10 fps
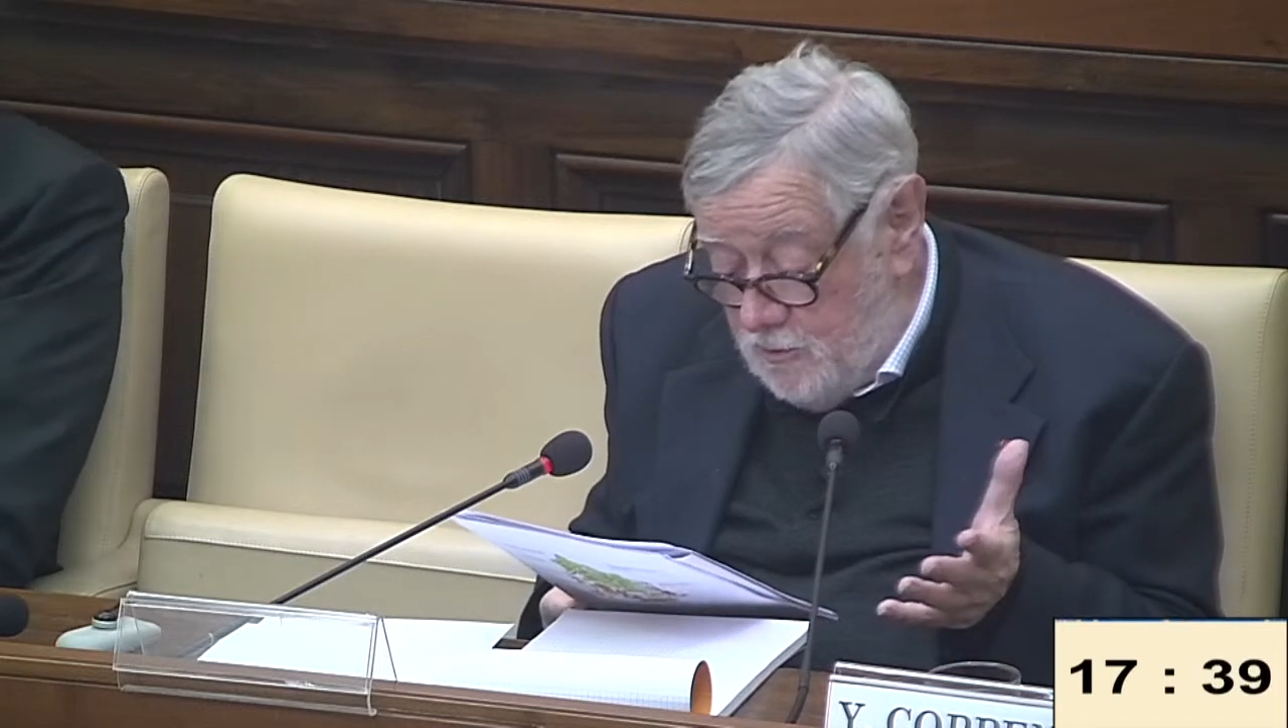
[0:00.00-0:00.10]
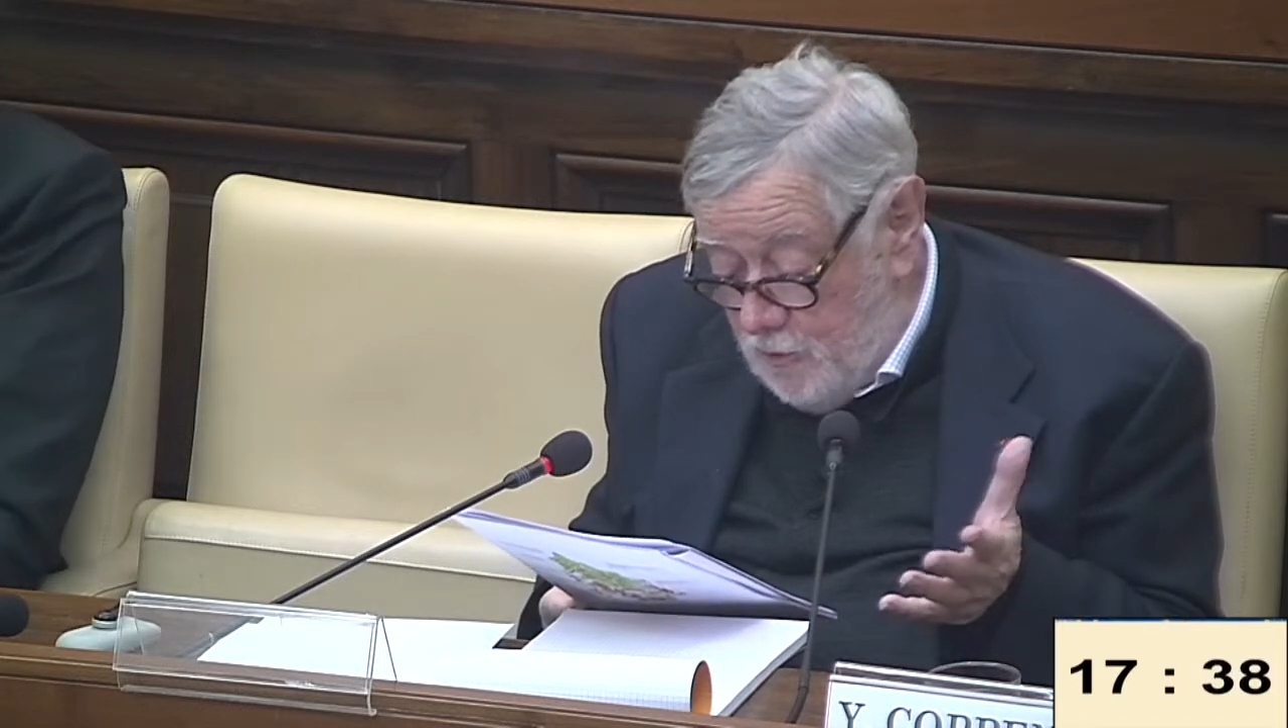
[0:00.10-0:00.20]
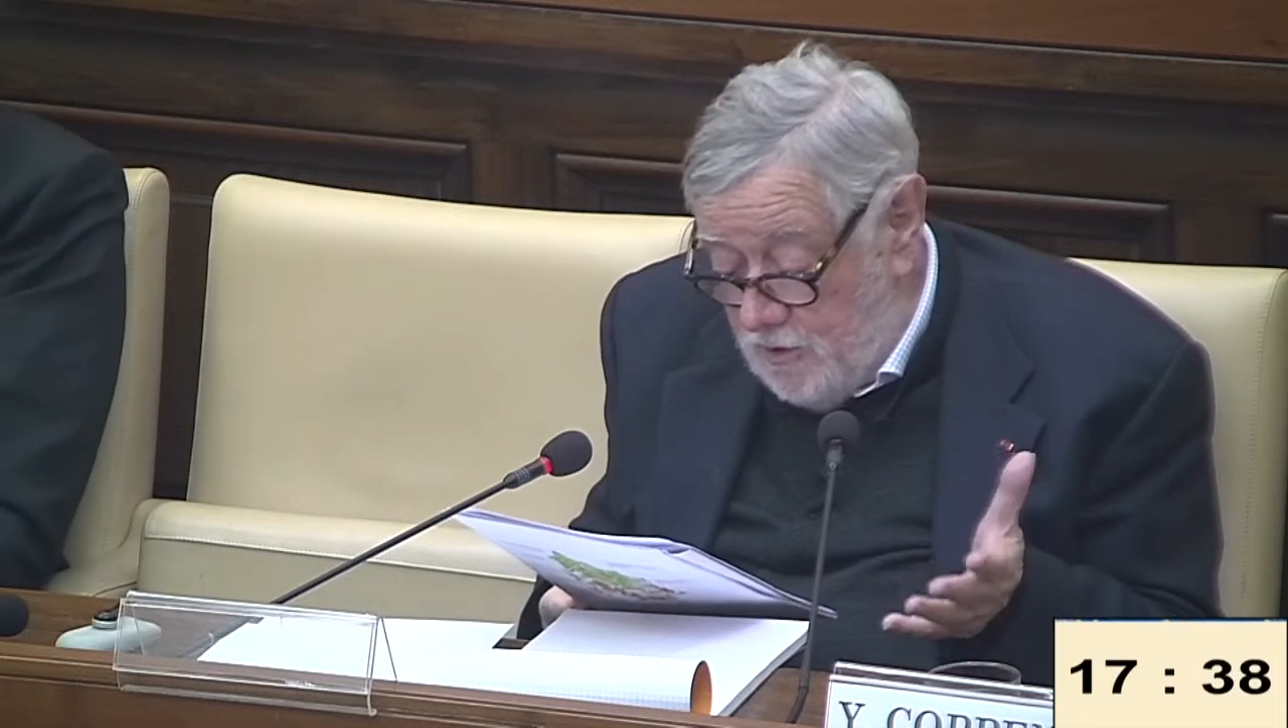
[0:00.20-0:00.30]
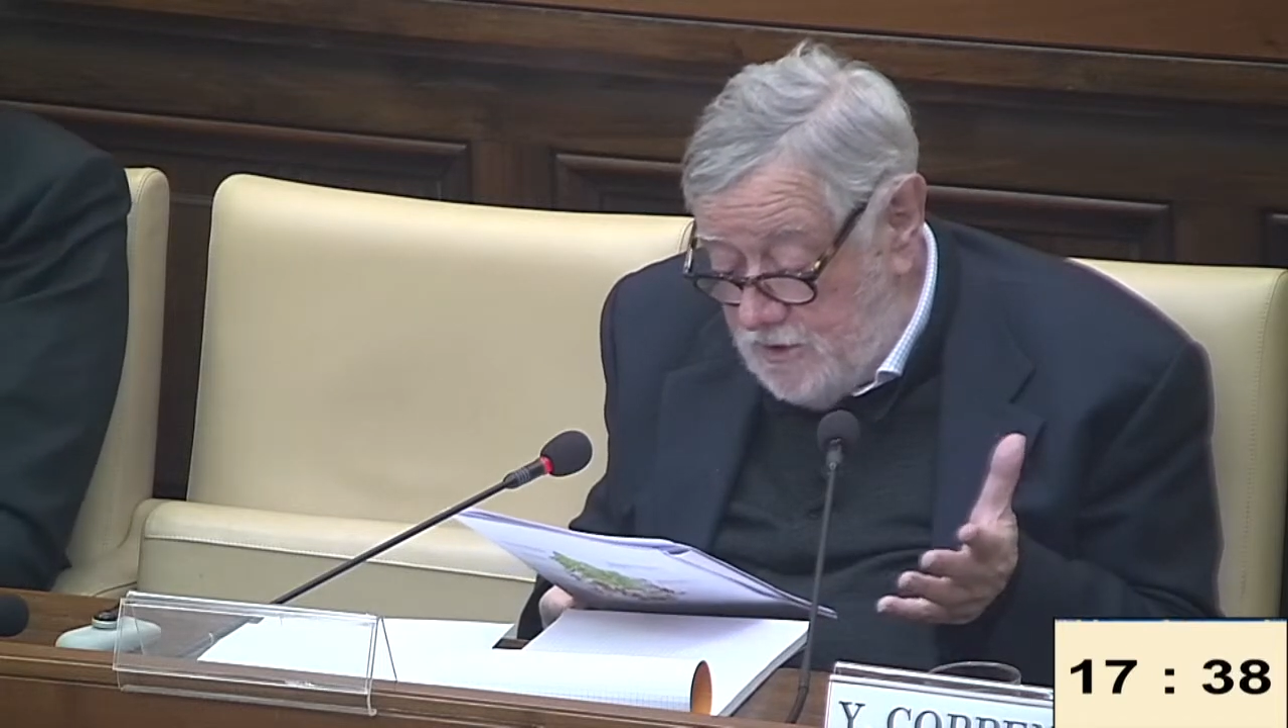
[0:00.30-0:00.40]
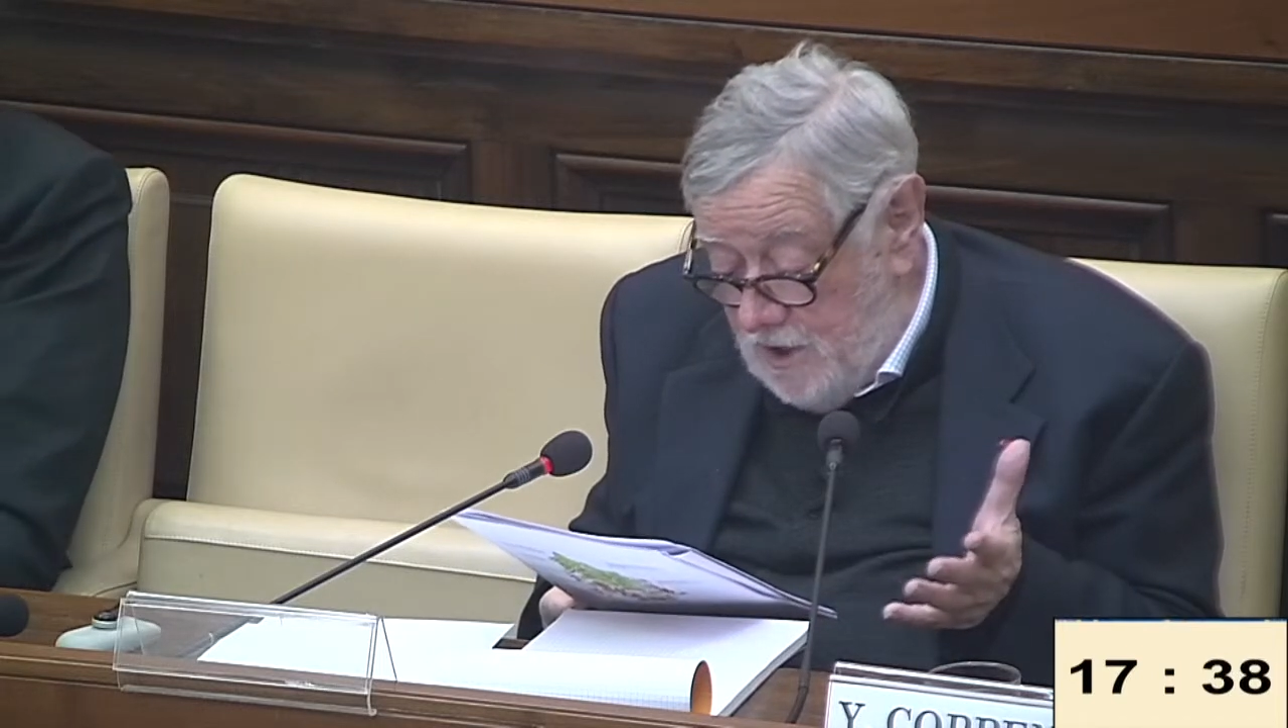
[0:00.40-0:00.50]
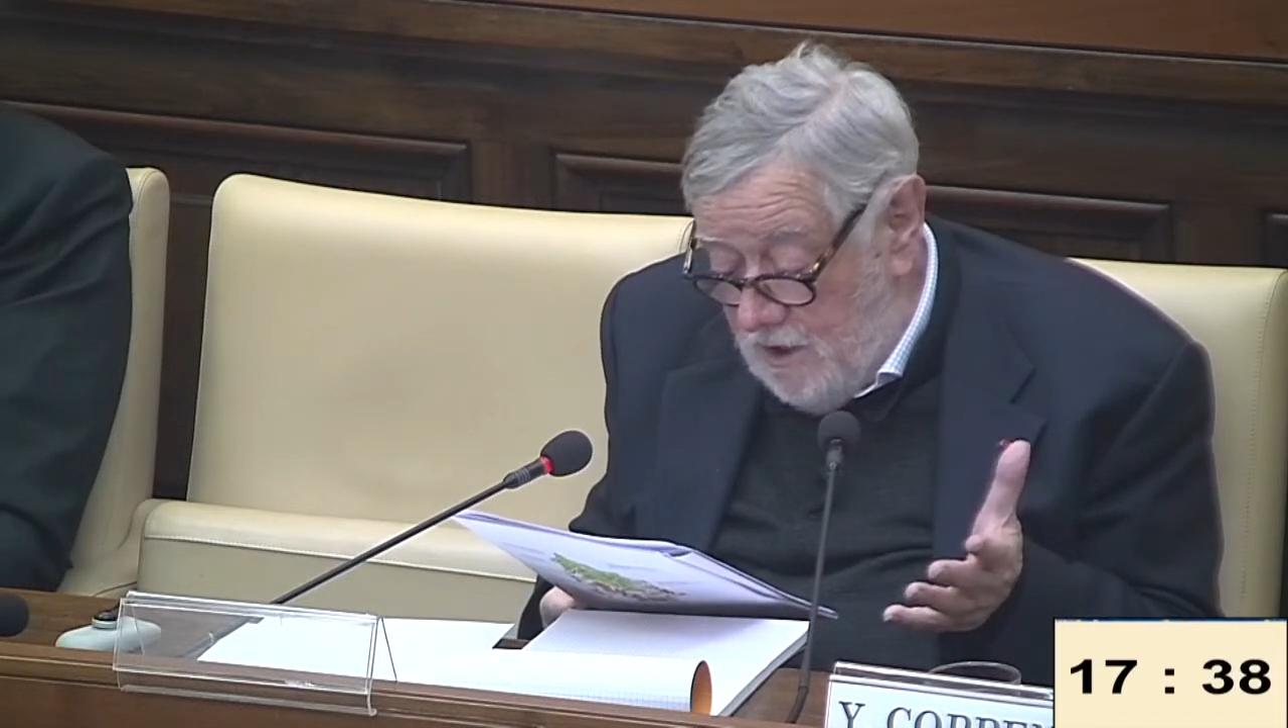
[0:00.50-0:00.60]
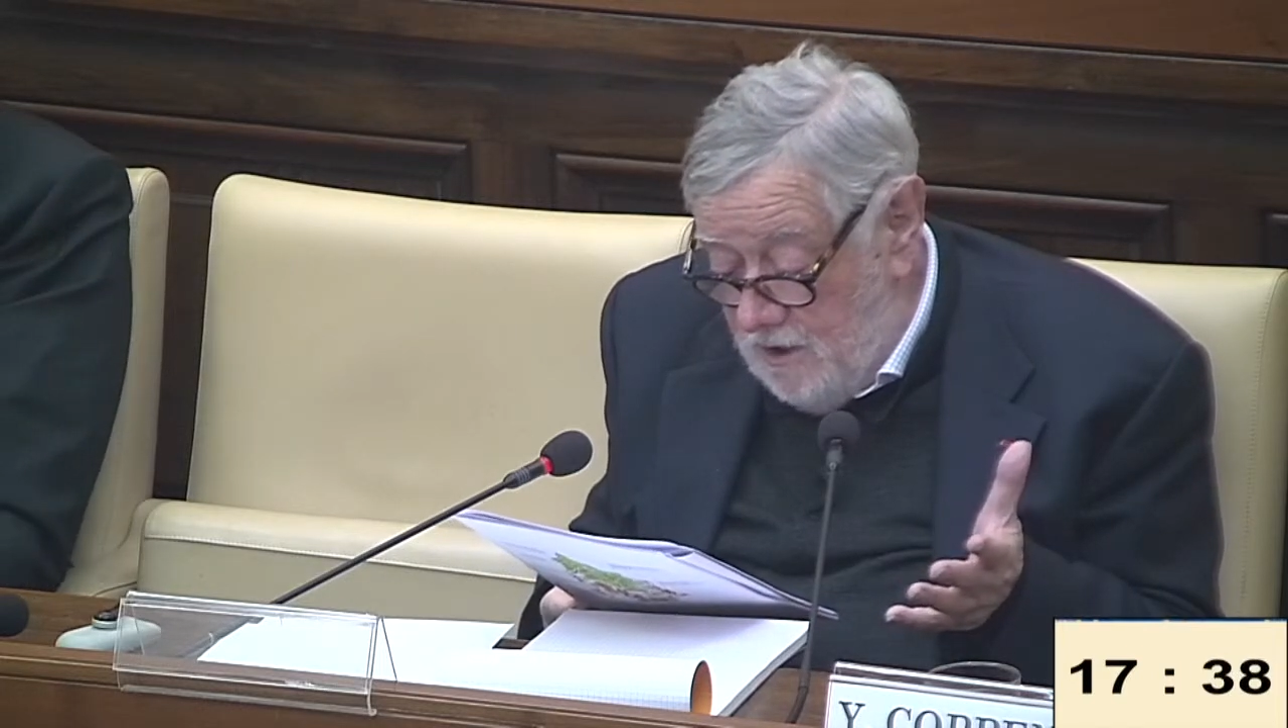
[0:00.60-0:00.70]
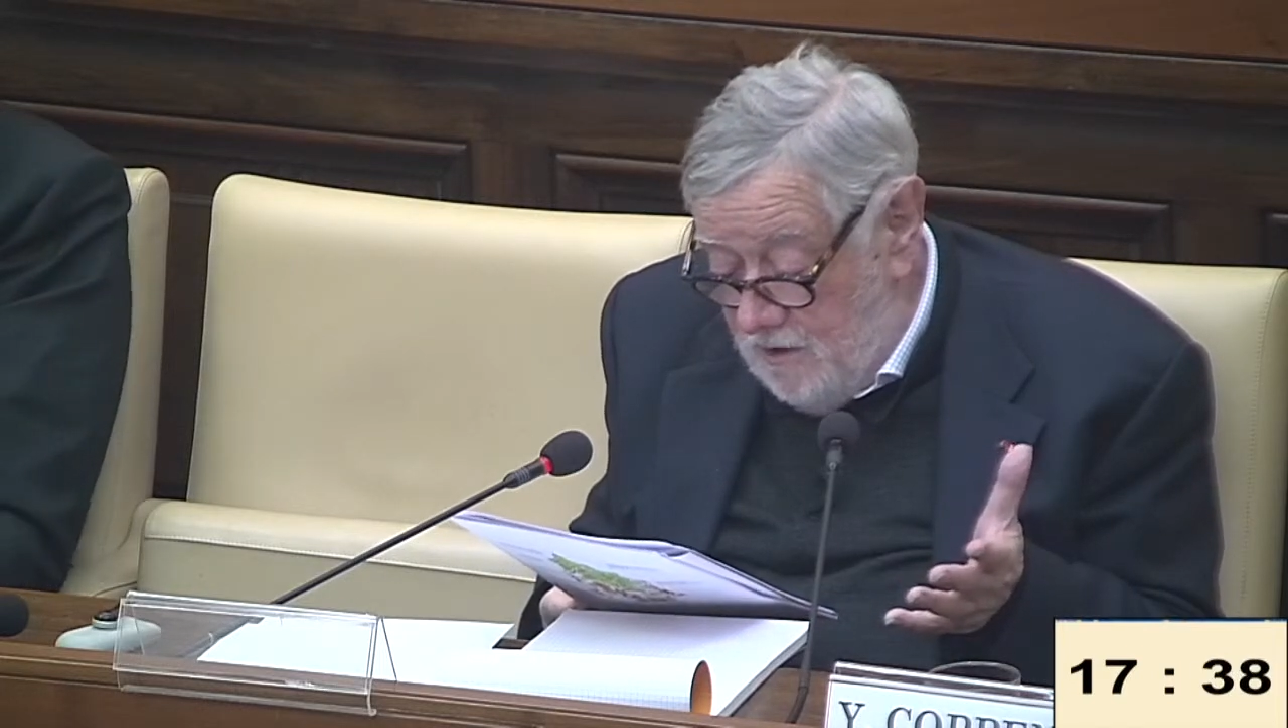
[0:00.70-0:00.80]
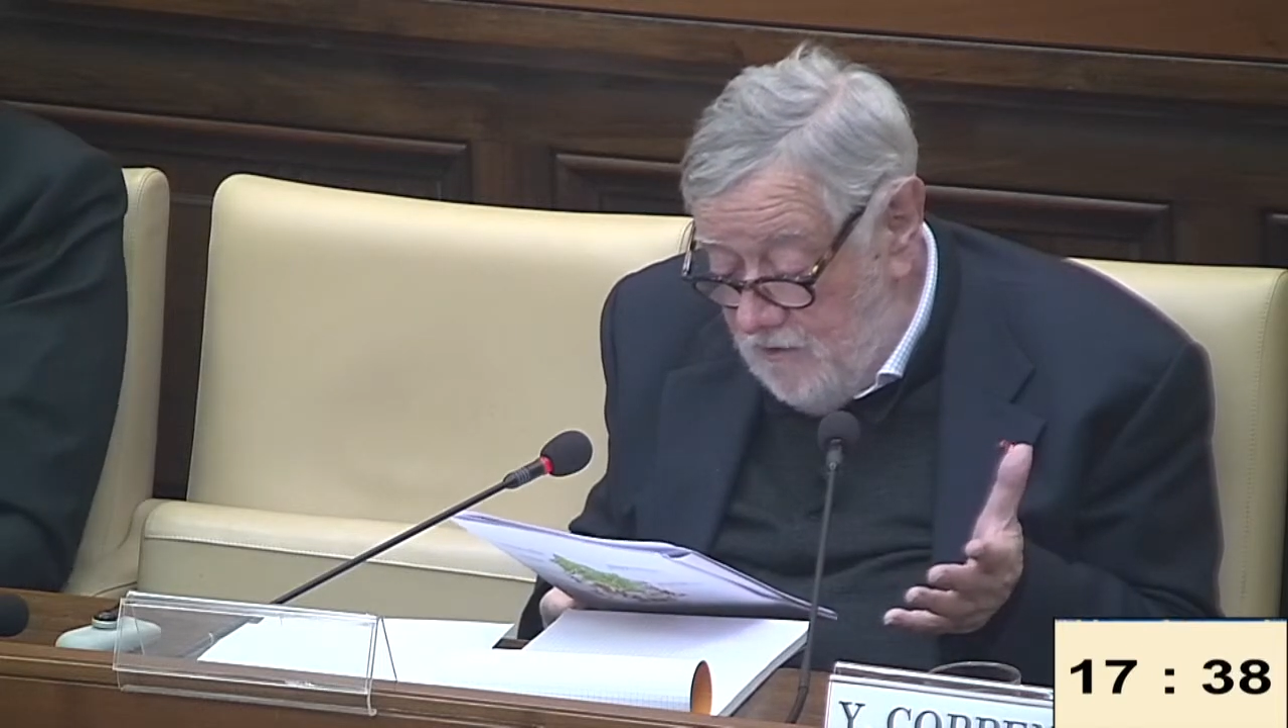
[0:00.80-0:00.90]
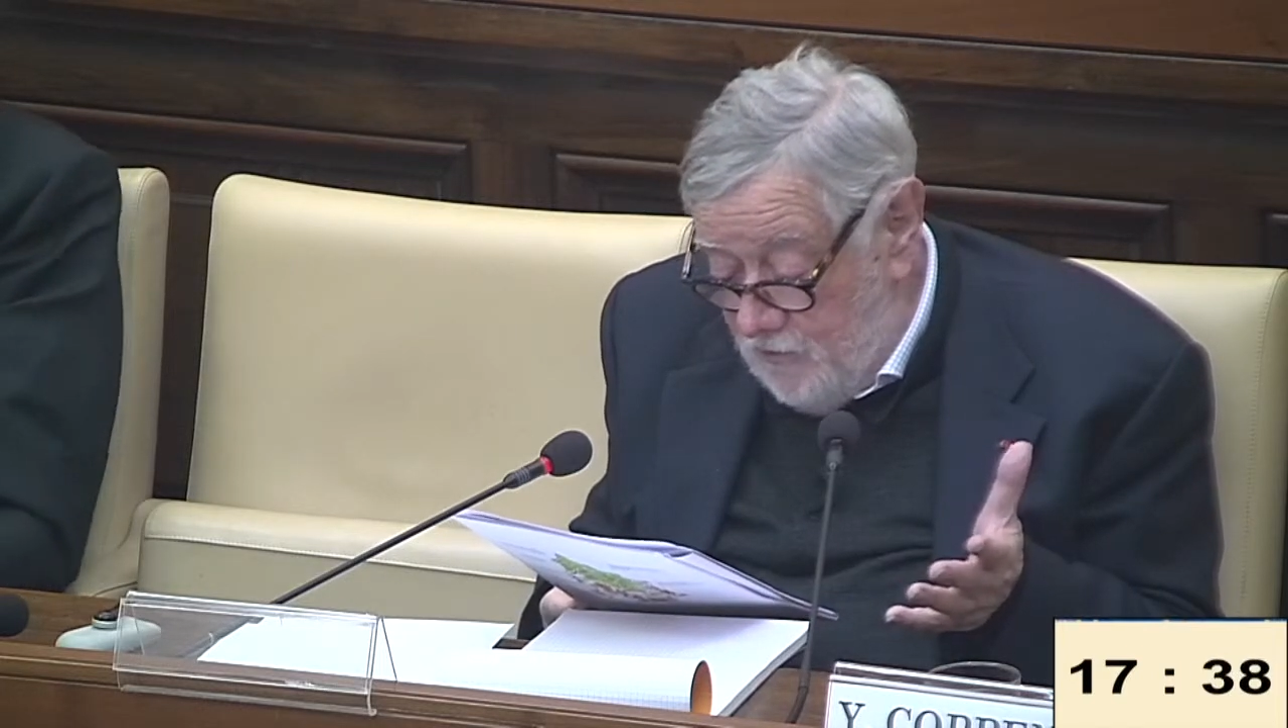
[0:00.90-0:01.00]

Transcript: boisei,